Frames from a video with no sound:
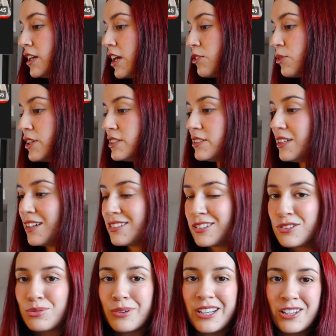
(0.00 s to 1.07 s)
in NYC as a
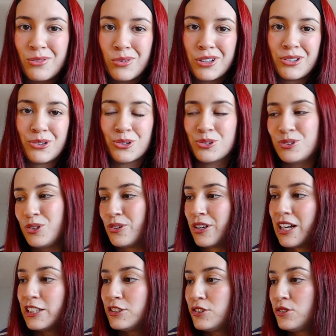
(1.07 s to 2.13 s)
21-year-old
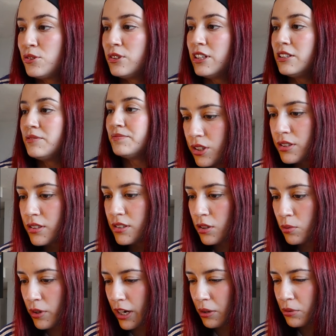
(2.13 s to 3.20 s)
grad student. This is the
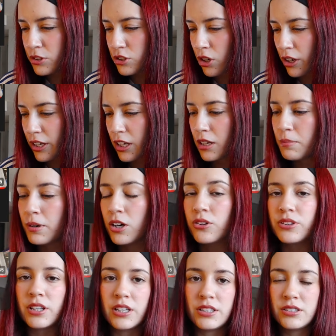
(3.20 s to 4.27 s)
one I was talking
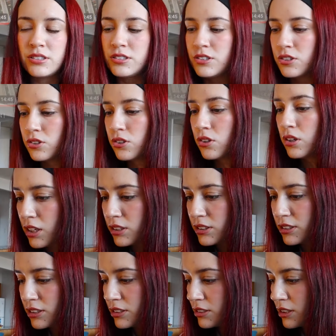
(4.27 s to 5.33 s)
about that is still
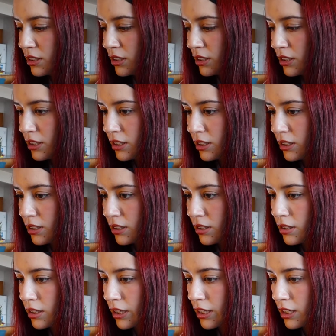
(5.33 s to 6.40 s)
consistently
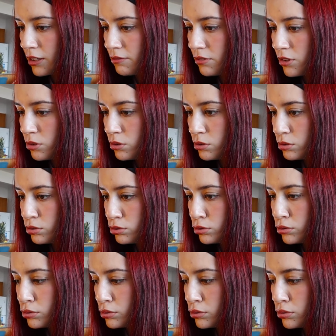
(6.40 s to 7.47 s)
getting
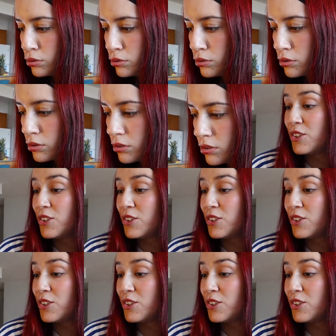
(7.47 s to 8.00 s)
views.